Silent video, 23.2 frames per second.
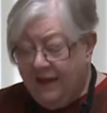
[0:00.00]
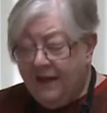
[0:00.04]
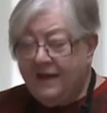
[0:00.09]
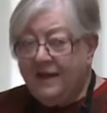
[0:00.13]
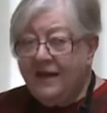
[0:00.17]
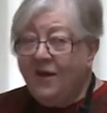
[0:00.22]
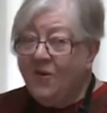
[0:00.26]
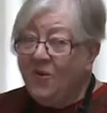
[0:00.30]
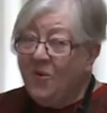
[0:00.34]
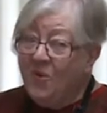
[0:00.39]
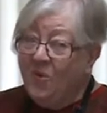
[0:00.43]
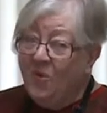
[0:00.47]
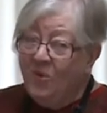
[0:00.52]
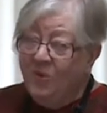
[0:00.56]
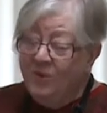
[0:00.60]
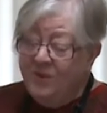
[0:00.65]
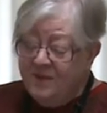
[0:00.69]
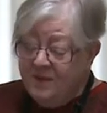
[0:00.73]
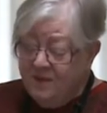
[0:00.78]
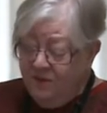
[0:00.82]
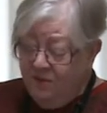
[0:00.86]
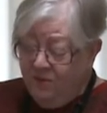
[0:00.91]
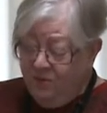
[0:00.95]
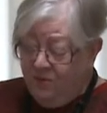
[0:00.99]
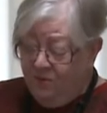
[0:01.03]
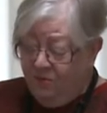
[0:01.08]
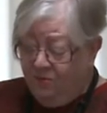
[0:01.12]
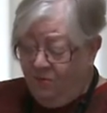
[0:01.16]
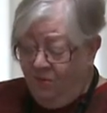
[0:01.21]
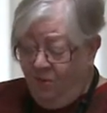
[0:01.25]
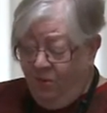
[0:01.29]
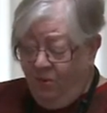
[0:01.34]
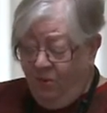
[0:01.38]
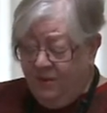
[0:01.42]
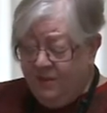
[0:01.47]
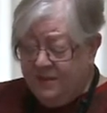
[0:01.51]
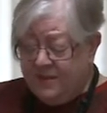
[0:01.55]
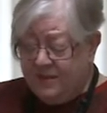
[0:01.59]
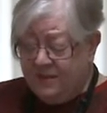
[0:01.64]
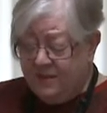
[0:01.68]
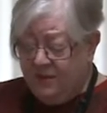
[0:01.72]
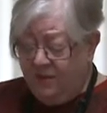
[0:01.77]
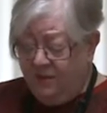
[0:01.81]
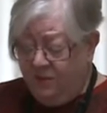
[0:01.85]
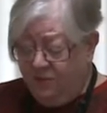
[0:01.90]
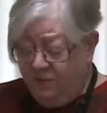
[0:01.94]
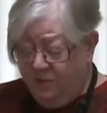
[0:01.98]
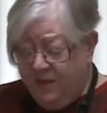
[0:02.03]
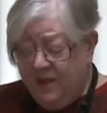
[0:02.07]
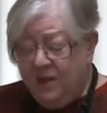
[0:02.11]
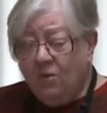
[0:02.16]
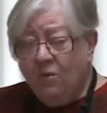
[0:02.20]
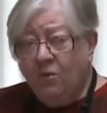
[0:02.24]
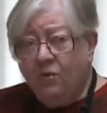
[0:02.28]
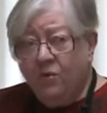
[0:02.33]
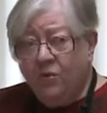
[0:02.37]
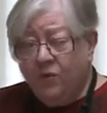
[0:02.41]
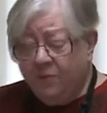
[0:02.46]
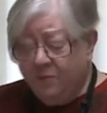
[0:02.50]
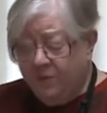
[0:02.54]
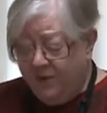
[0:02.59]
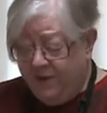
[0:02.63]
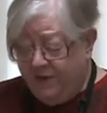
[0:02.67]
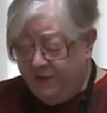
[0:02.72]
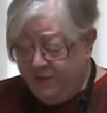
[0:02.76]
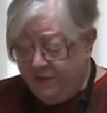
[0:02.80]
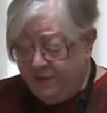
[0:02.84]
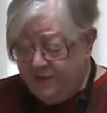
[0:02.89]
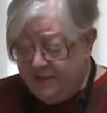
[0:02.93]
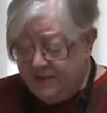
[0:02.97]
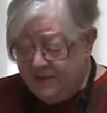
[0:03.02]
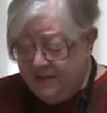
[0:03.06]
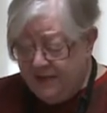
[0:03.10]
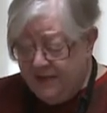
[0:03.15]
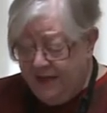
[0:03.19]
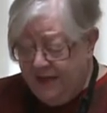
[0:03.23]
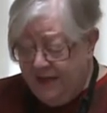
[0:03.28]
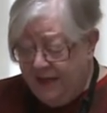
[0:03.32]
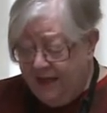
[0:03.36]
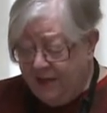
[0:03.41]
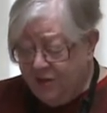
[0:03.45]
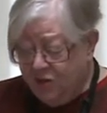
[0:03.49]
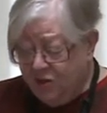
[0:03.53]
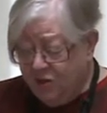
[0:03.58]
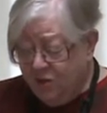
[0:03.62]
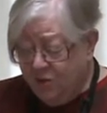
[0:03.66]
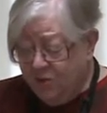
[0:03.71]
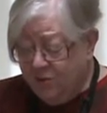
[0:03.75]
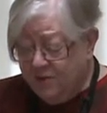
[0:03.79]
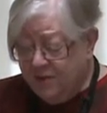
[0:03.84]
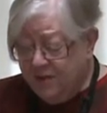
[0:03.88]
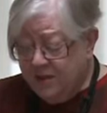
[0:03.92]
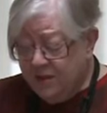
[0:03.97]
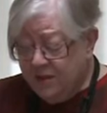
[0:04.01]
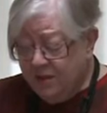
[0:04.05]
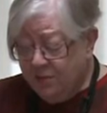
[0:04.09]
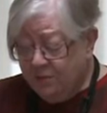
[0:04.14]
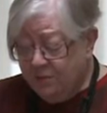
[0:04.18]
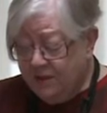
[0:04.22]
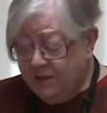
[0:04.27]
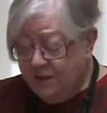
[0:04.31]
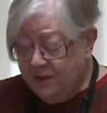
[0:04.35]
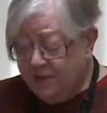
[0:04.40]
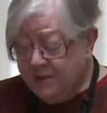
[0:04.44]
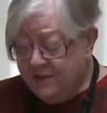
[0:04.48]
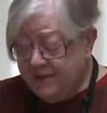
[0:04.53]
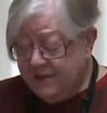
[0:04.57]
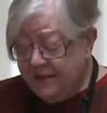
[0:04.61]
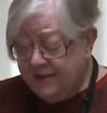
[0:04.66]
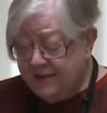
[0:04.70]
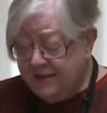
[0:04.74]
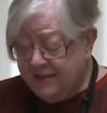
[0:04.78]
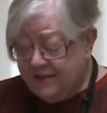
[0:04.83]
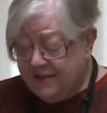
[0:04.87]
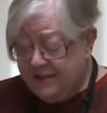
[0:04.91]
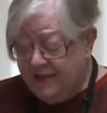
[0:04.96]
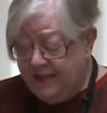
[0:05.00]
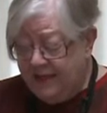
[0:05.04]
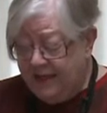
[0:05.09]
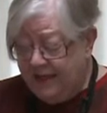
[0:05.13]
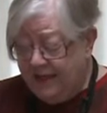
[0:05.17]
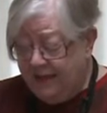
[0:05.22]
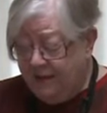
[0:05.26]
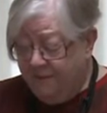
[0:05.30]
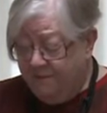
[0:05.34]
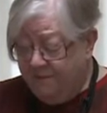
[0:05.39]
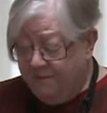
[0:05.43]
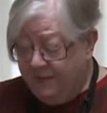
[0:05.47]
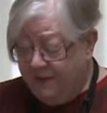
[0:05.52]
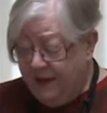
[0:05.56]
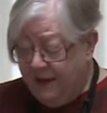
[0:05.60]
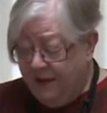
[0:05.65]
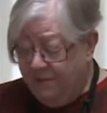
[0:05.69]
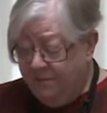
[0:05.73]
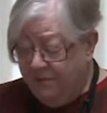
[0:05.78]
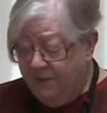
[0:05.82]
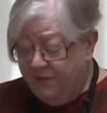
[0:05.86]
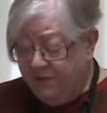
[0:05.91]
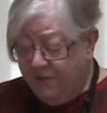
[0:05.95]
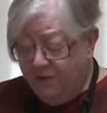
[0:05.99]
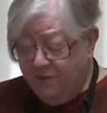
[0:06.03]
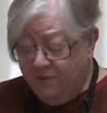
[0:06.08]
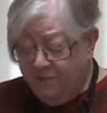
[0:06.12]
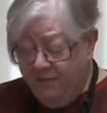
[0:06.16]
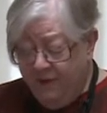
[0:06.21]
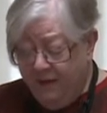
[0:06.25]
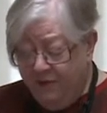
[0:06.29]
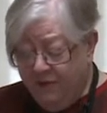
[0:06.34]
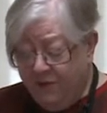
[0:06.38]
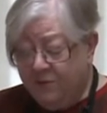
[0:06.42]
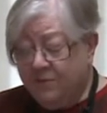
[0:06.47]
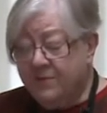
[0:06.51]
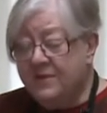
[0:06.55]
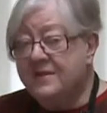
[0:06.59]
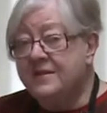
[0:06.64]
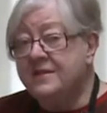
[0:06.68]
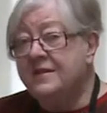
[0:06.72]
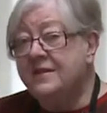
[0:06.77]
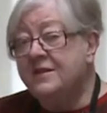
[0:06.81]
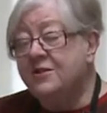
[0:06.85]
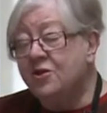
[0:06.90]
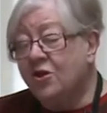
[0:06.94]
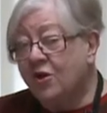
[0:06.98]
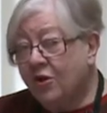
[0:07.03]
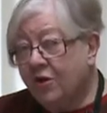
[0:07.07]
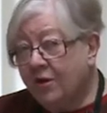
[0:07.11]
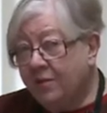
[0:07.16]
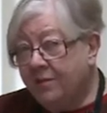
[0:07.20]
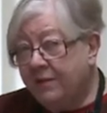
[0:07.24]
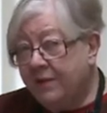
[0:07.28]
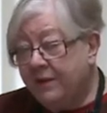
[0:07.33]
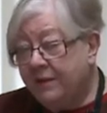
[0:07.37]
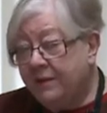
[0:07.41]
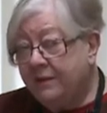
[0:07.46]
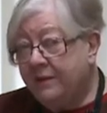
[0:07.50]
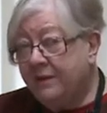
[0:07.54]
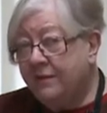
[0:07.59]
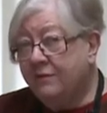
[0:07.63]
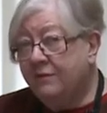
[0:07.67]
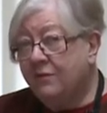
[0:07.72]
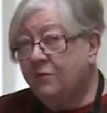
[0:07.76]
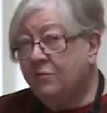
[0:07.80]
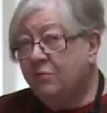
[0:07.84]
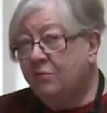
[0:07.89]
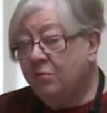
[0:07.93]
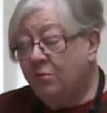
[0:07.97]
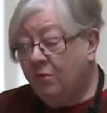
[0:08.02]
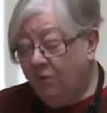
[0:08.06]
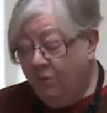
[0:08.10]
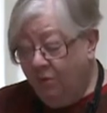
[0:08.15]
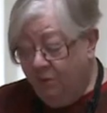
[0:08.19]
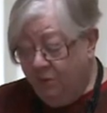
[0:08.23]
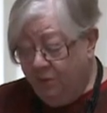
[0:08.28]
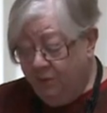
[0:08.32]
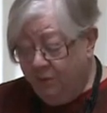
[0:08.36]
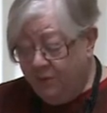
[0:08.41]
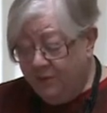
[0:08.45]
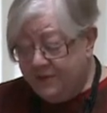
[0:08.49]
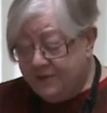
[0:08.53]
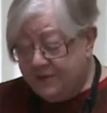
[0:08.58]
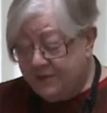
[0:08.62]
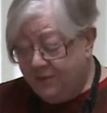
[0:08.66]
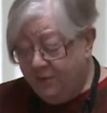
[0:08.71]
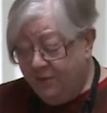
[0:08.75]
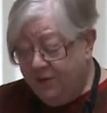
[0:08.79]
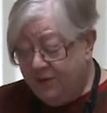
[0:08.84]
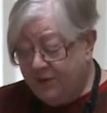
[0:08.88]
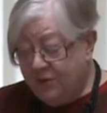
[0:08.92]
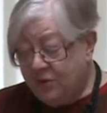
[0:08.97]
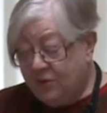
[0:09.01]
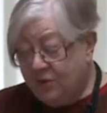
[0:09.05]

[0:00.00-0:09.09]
Now, Roald's 3 older brothers had chosen careers at sea, but their mother was determined that Roald was going to